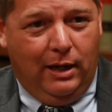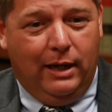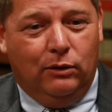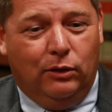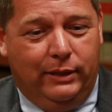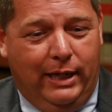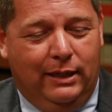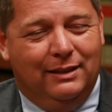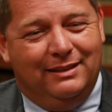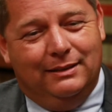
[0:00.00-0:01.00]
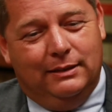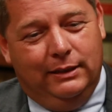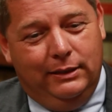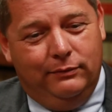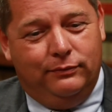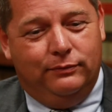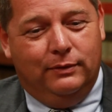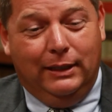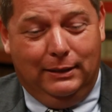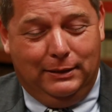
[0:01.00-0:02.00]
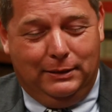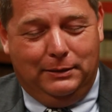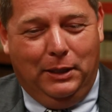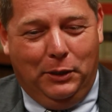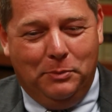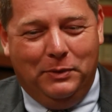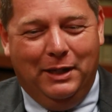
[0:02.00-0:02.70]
I looked at it and I said, Steve, I didn't tell him